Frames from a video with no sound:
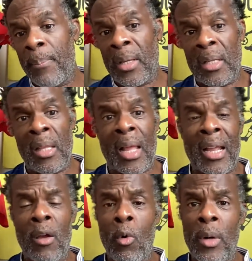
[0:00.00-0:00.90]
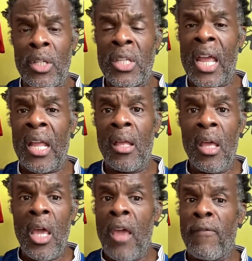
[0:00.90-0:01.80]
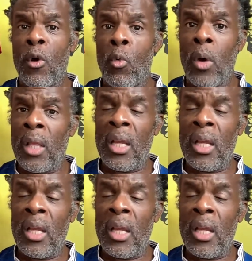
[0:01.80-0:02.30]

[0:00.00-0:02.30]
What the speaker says: But like I always say, if you're well